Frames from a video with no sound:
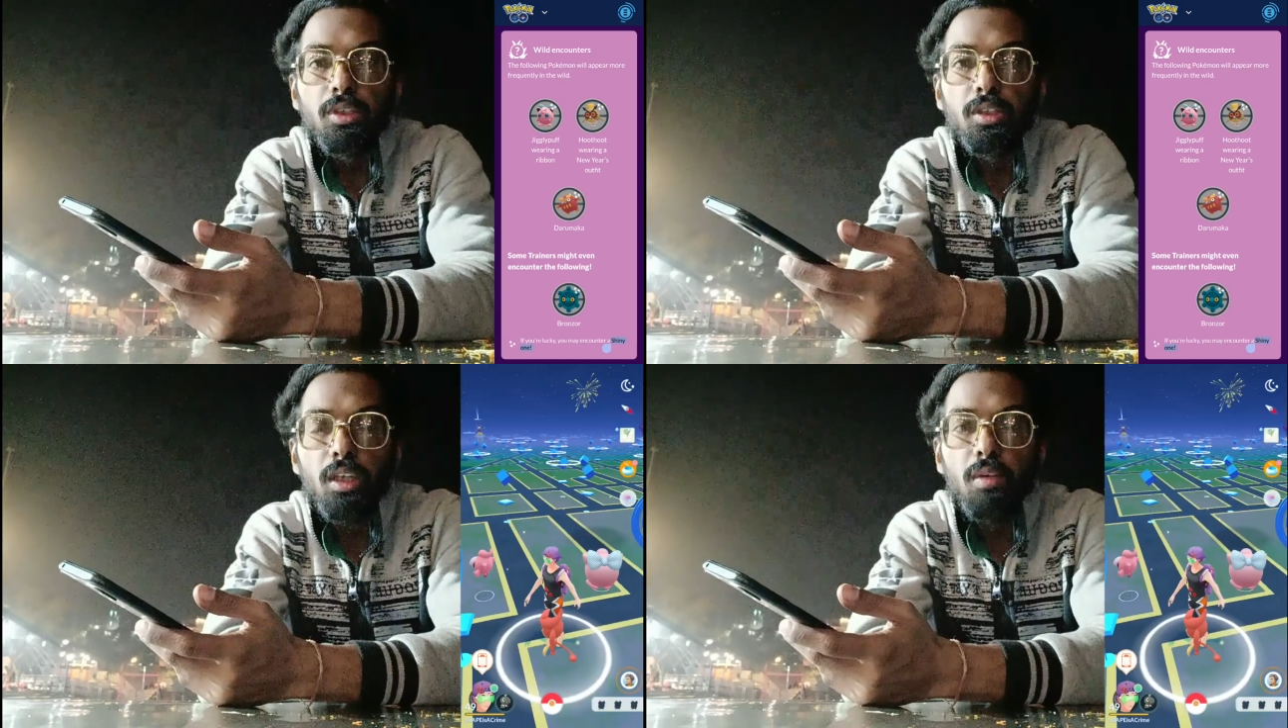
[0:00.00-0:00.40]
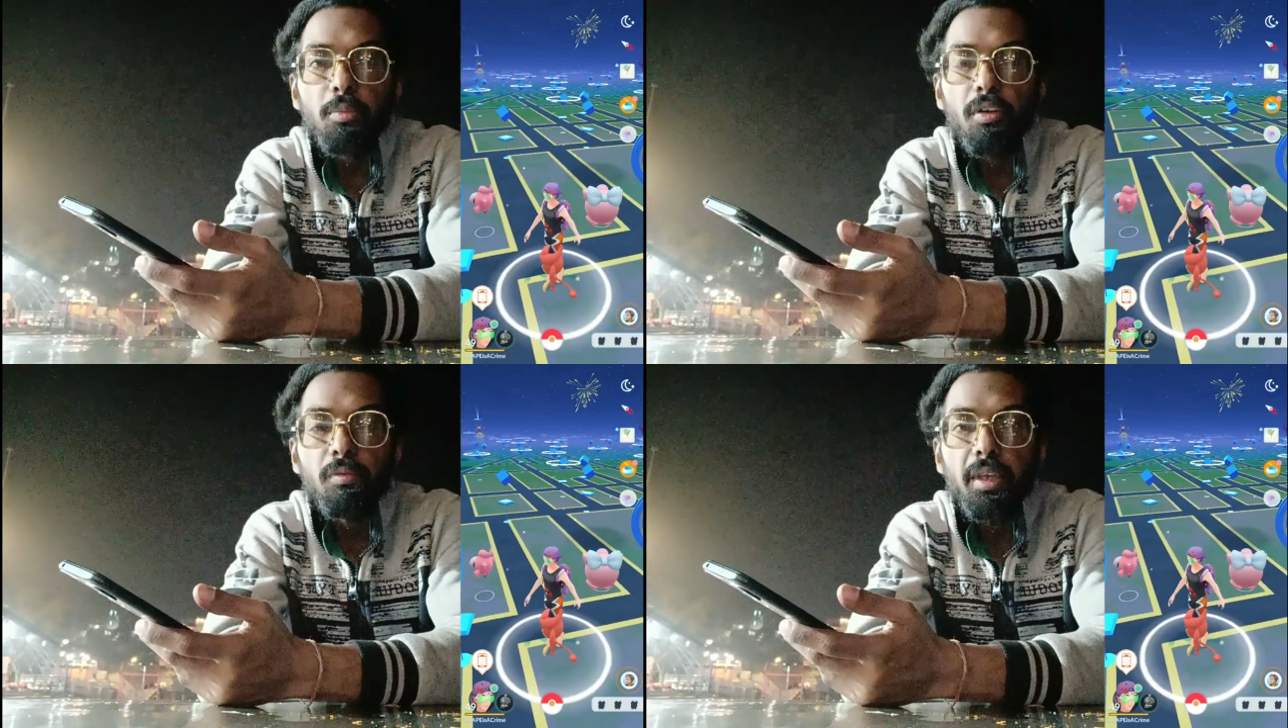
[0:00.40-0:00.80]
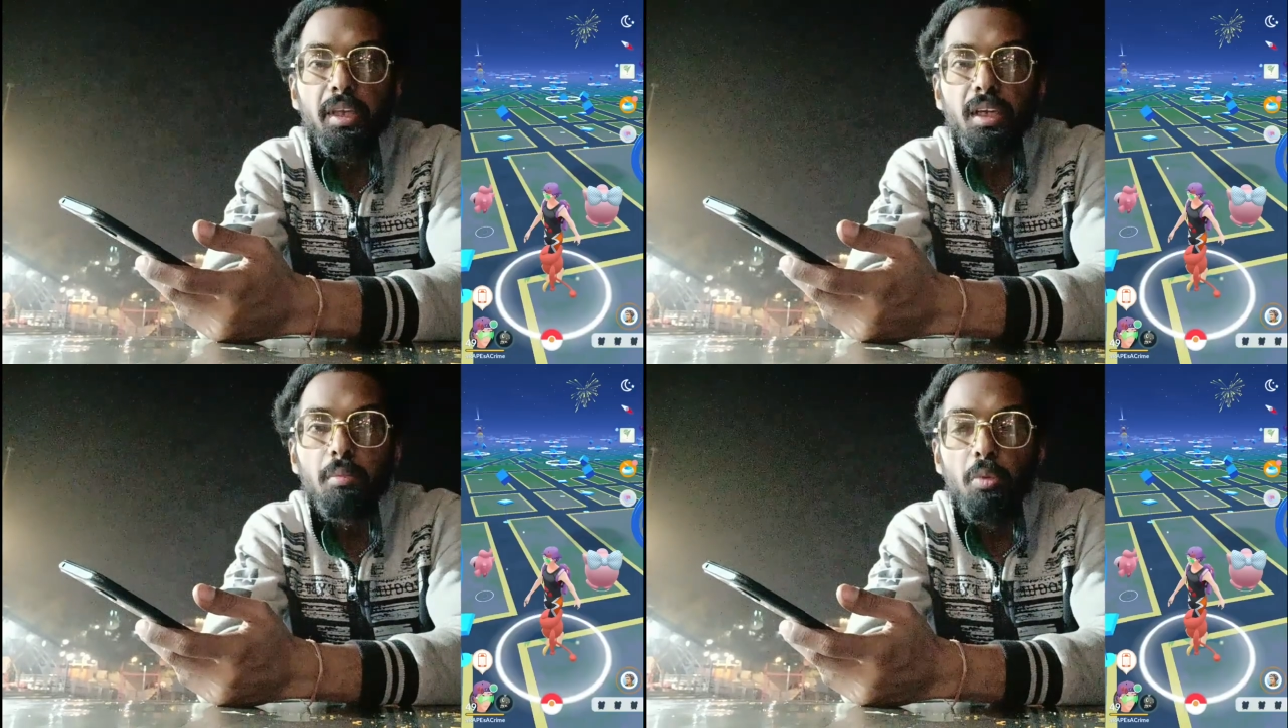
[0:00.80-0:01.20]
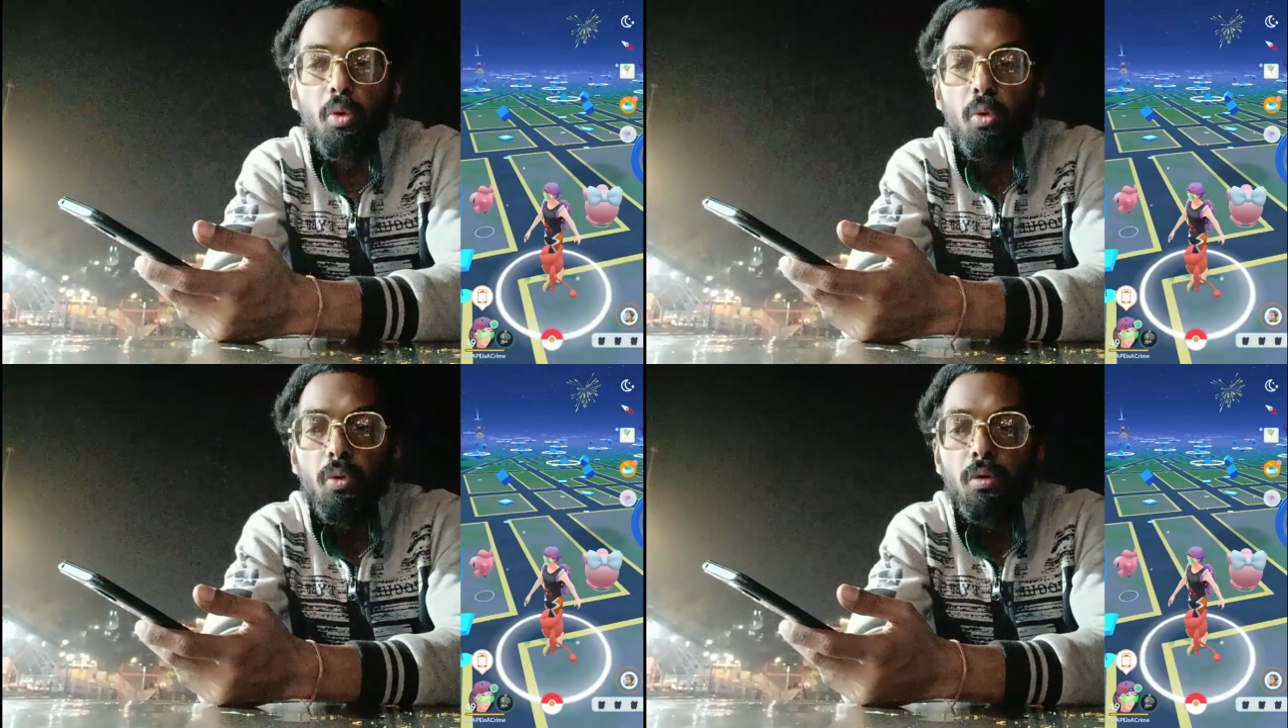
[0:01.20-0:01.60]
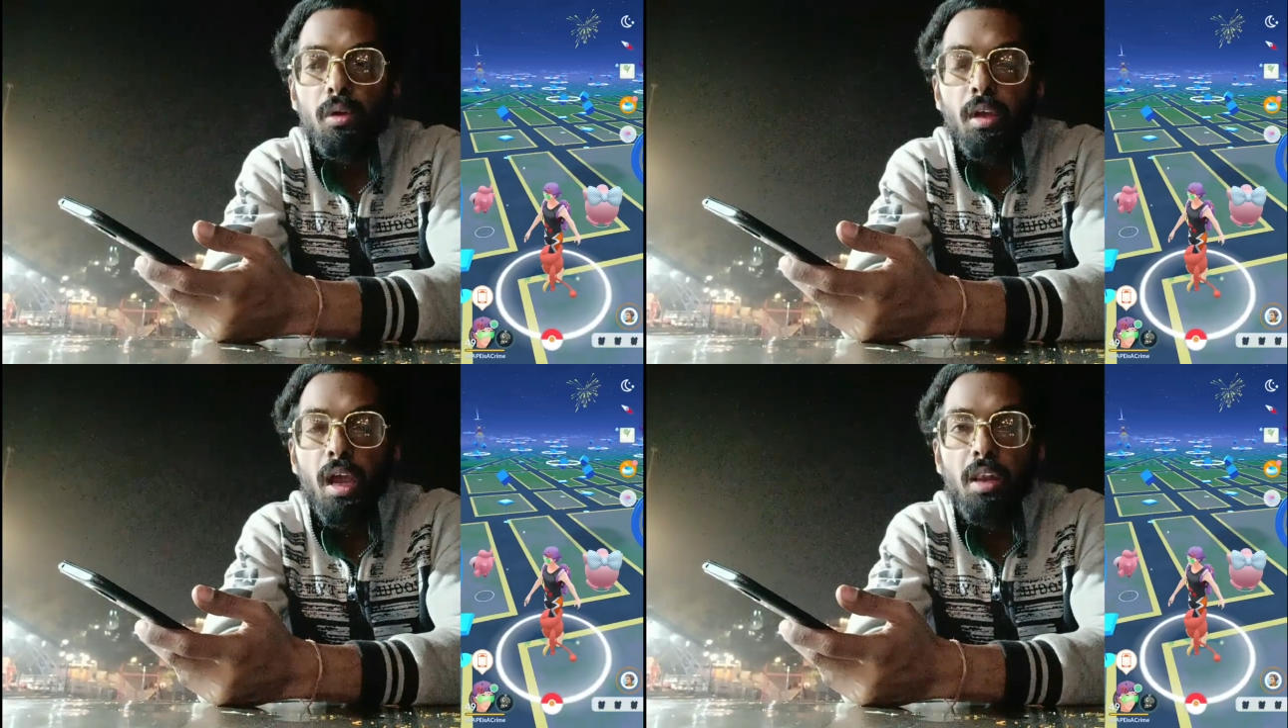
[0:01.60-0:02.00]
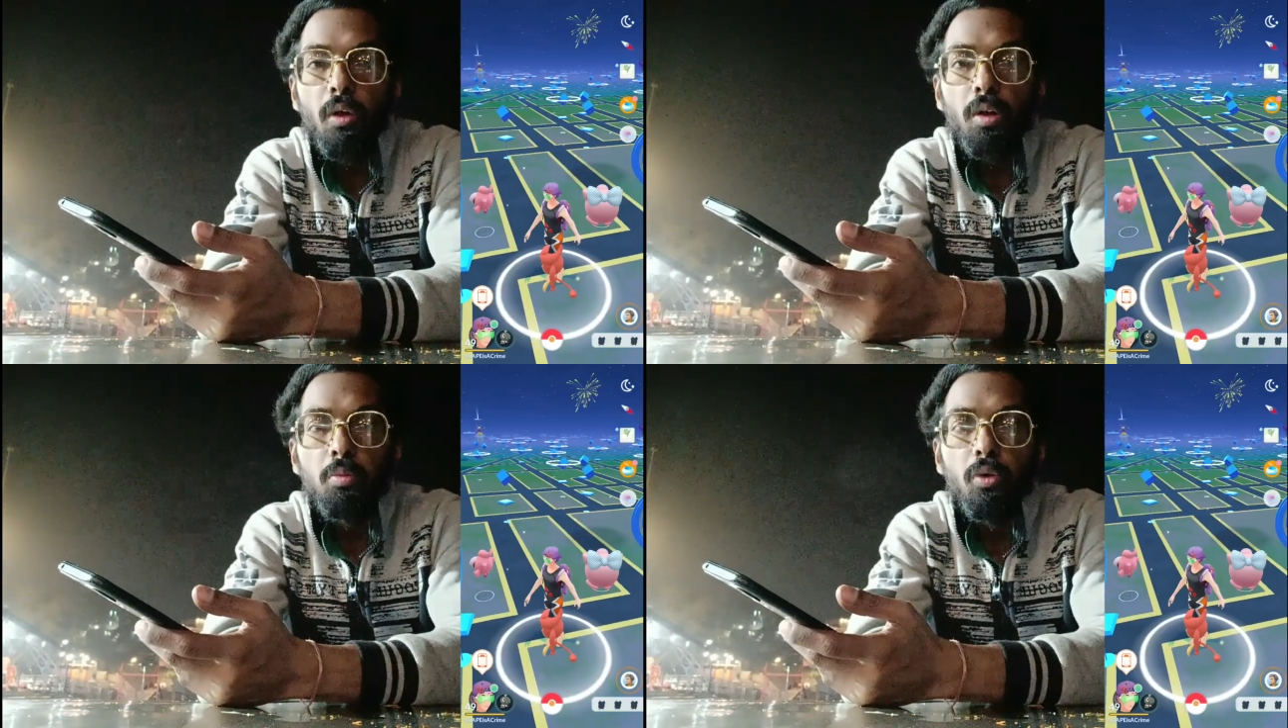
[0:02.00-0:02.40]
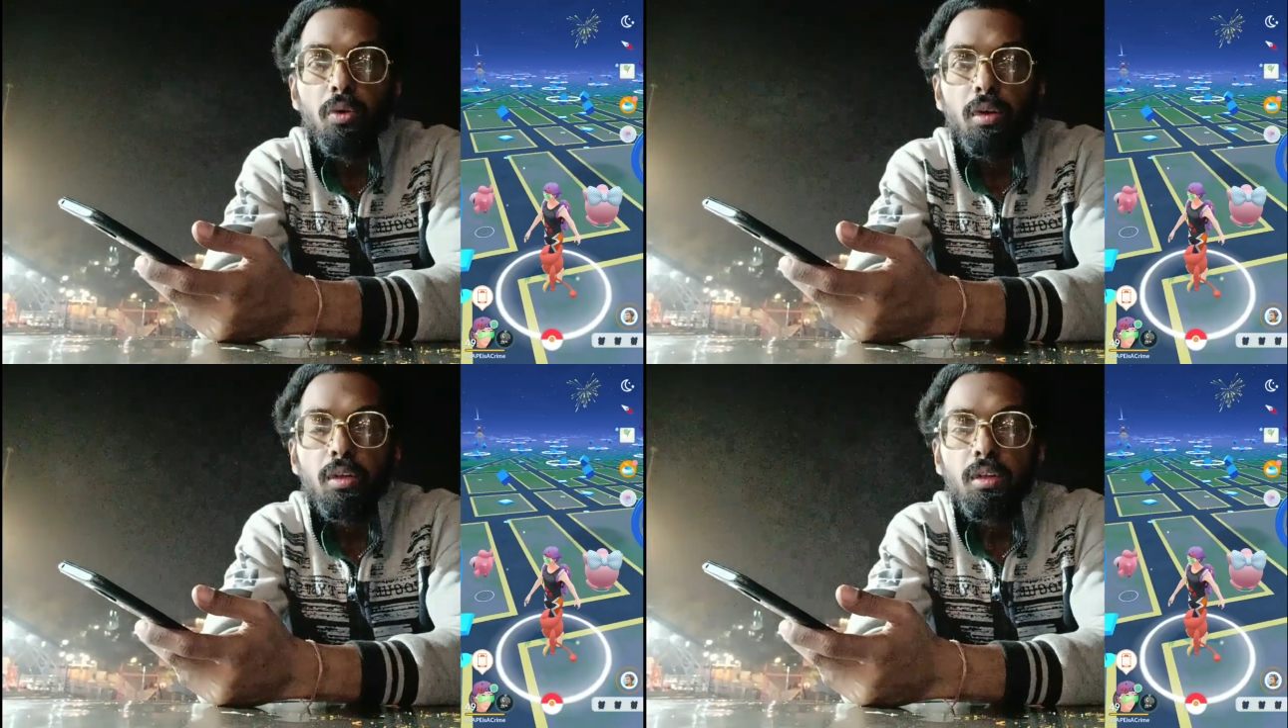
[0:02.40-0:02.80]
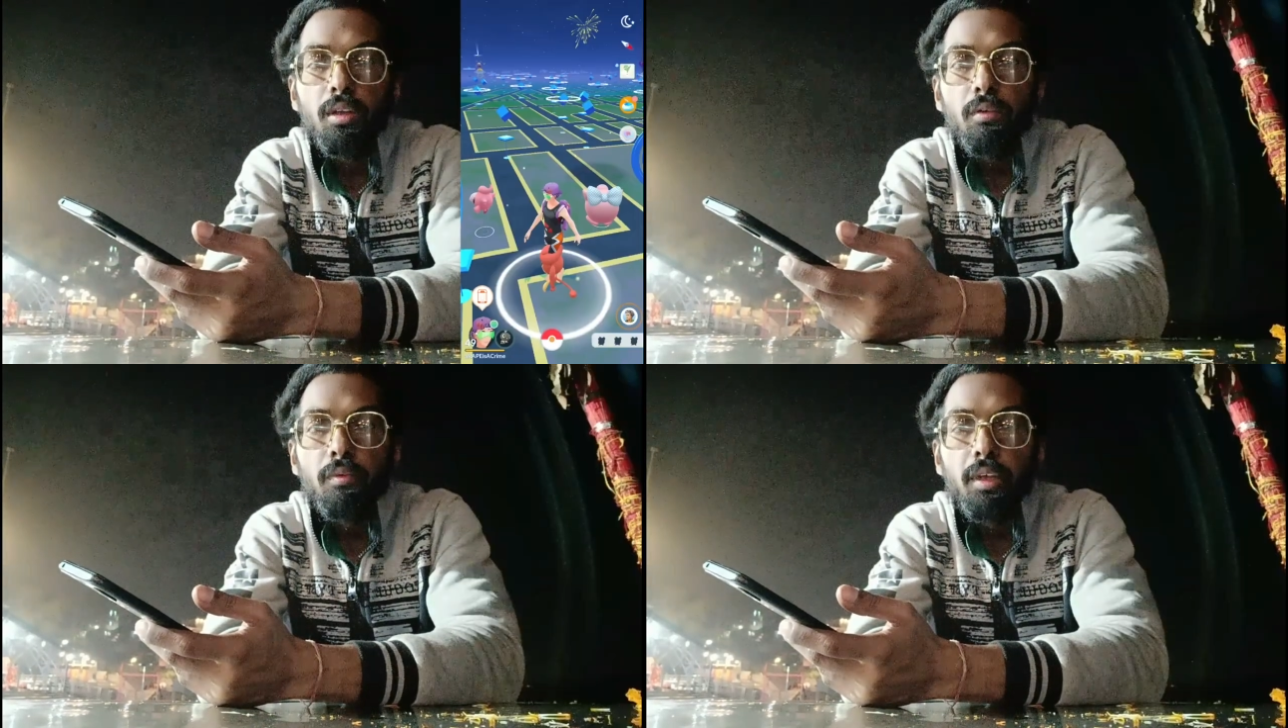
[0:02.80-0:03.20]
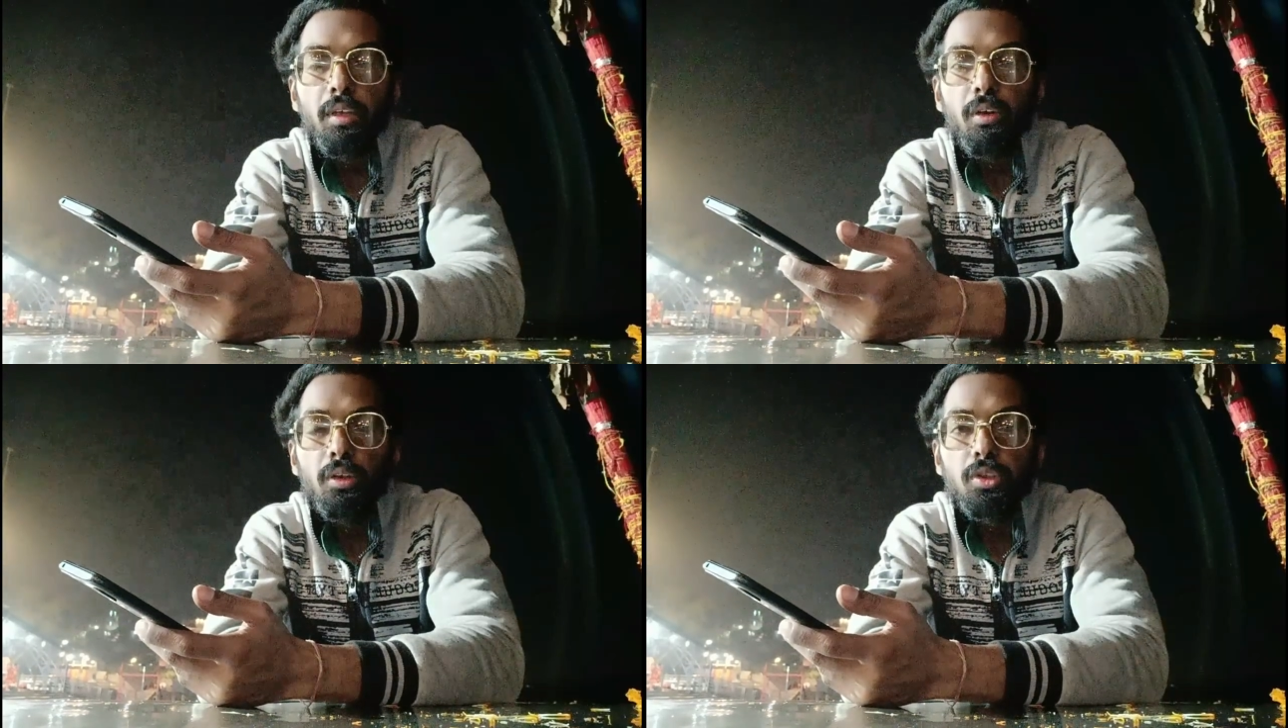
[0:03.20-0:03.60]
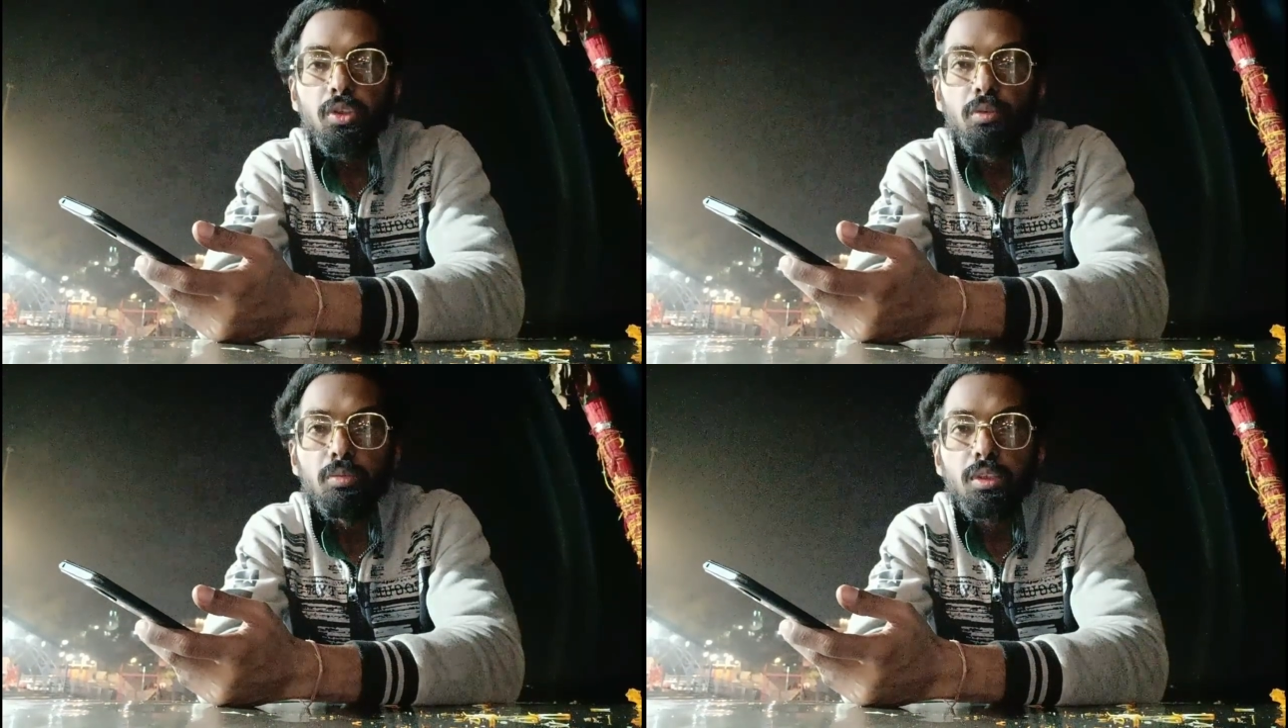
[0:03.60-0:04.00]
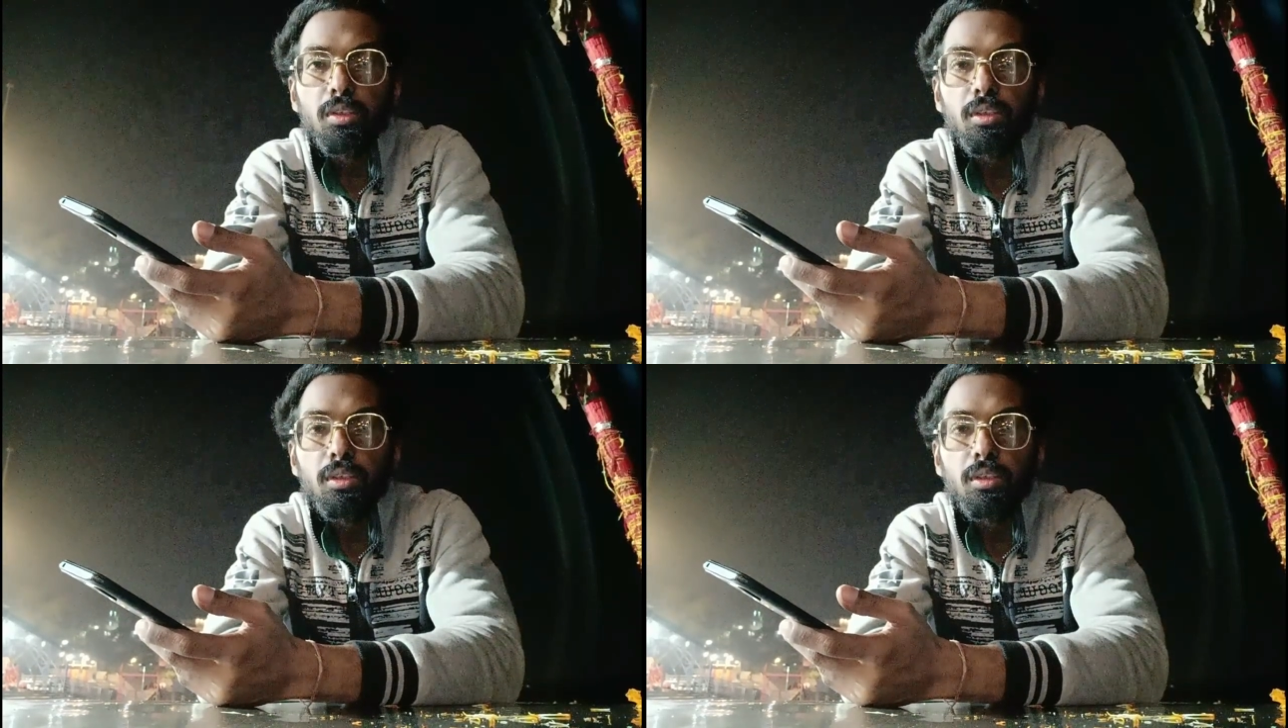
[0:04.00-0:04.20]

Jigglypuff wearing a bow, and lot more wearing costumes